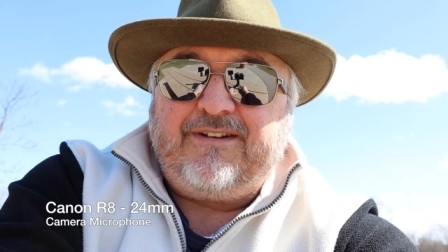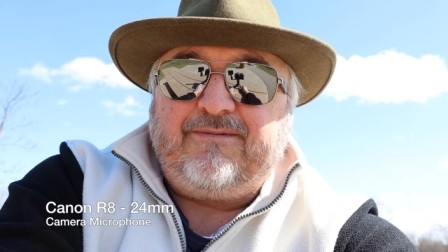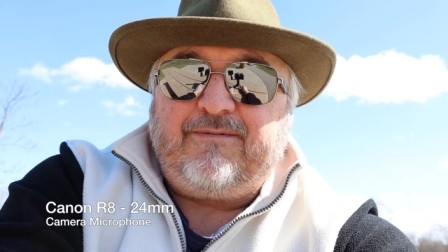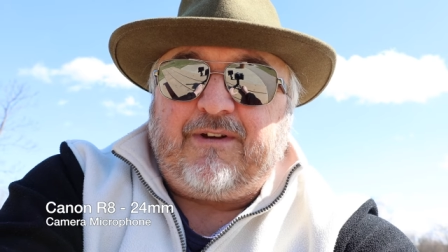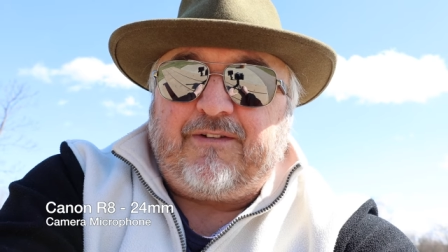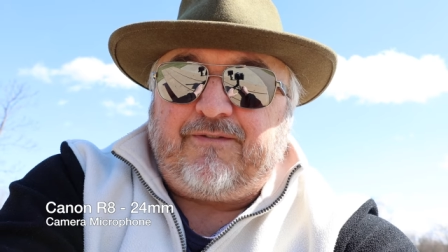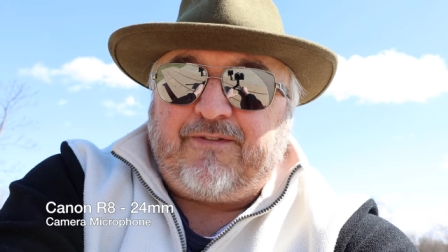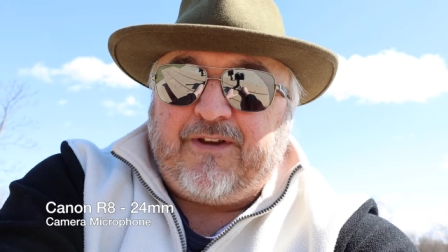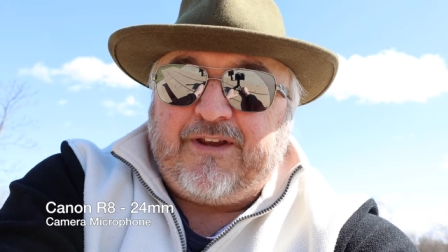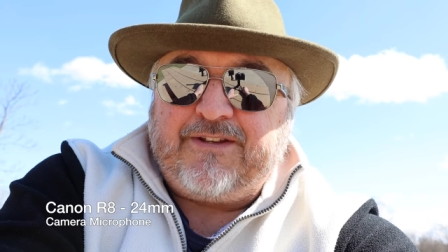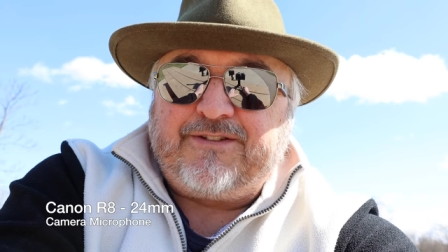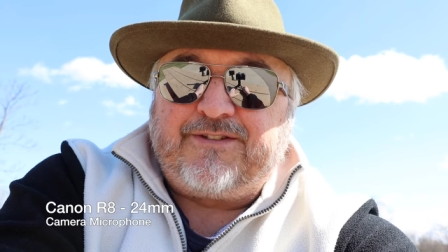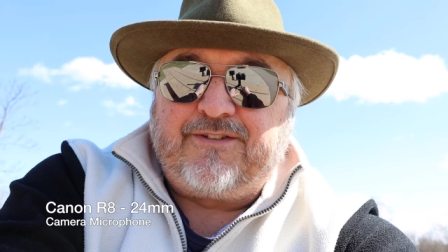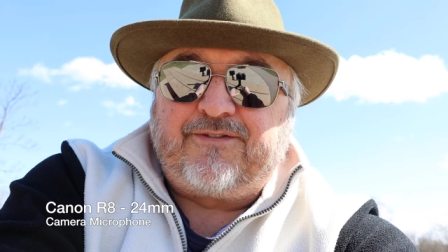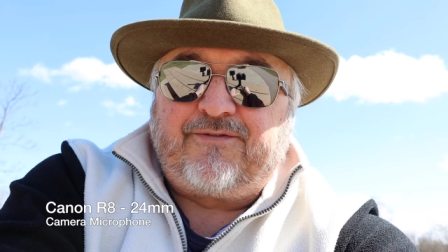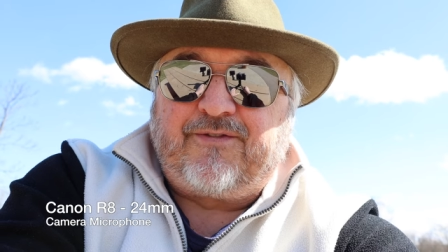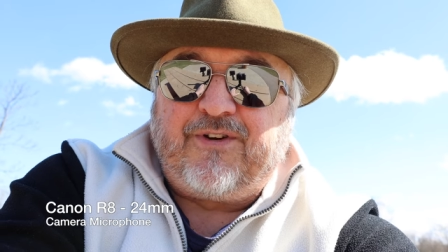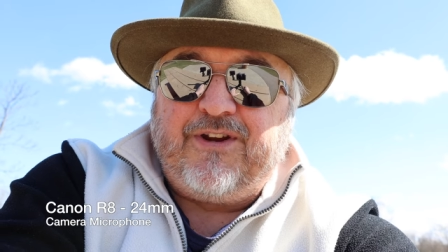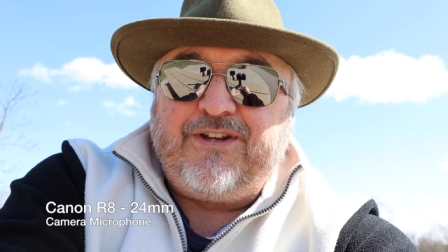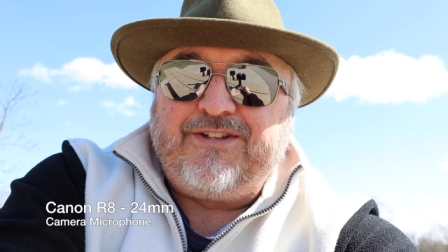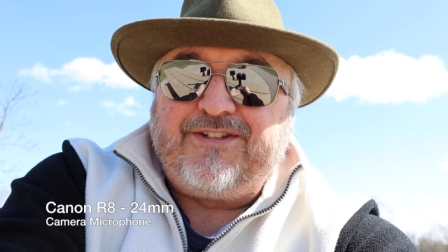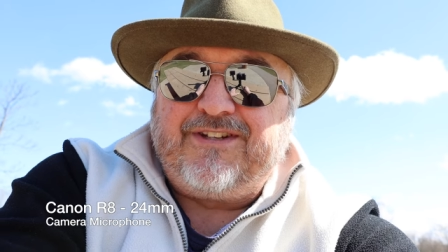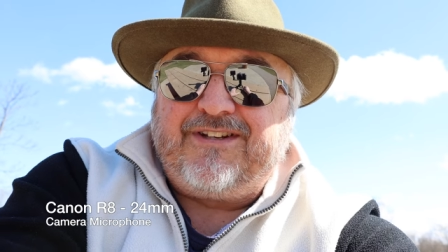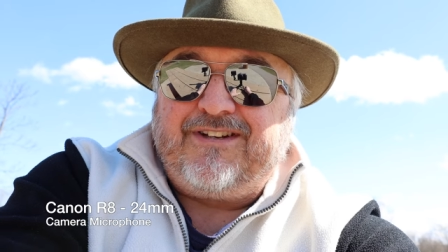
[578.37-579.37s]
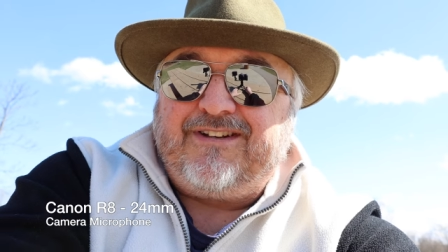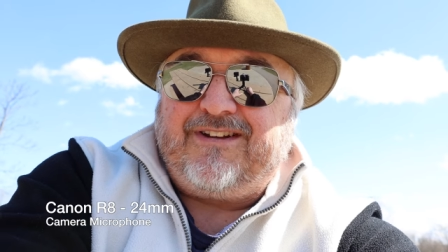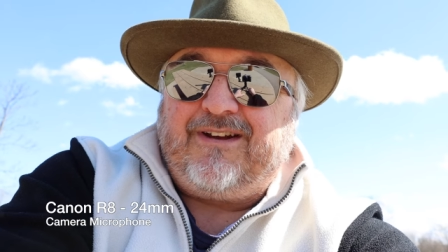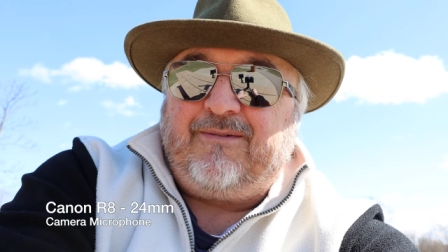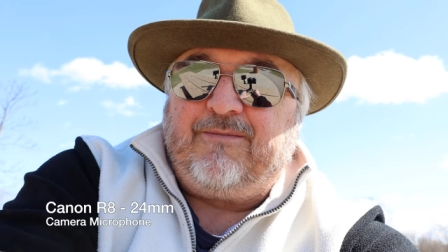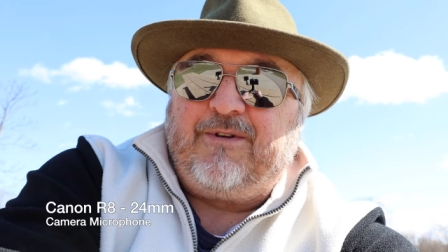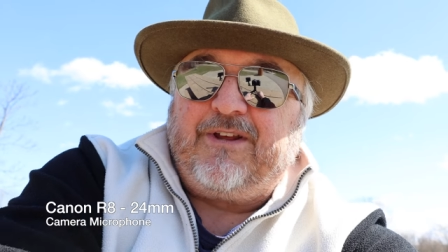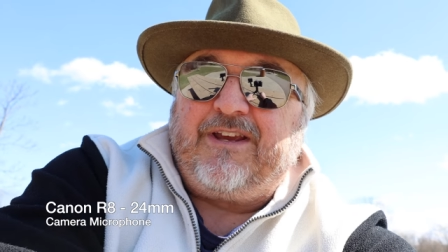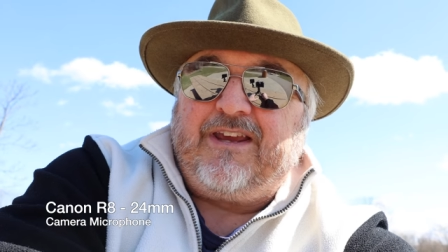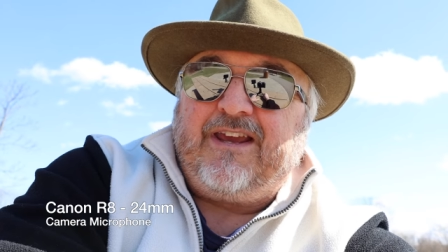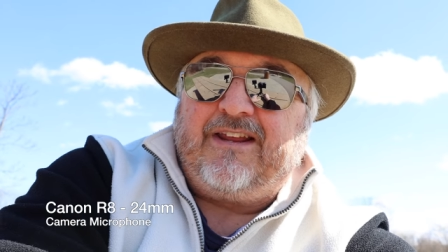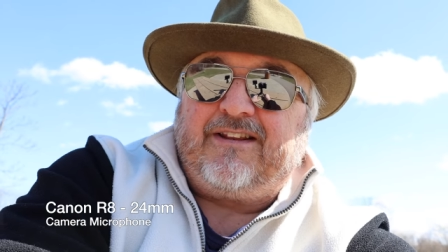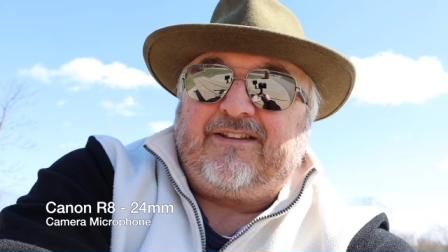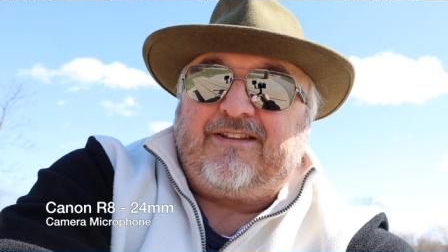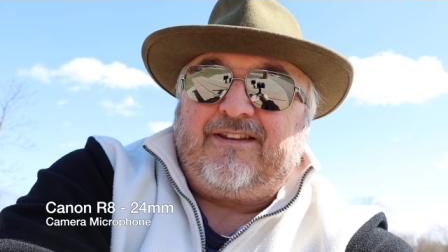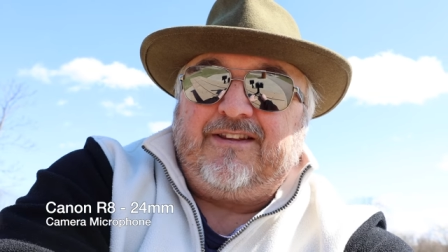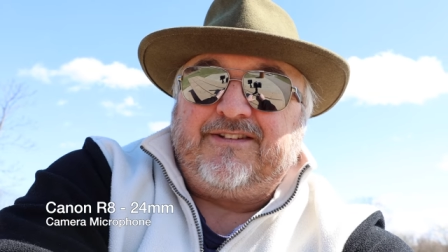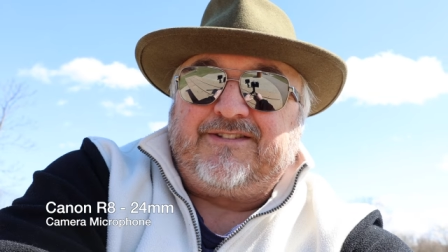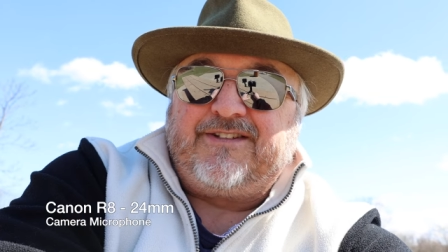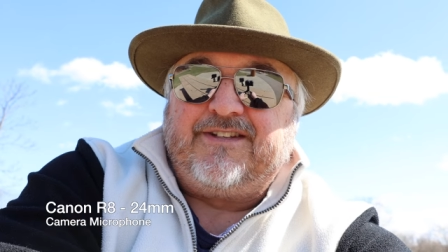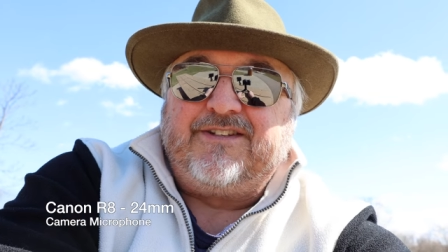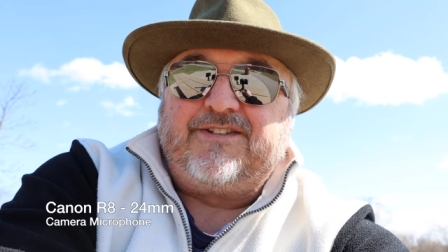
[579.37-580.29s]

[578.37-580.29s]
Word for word: my face is freezing. I'm gonna get this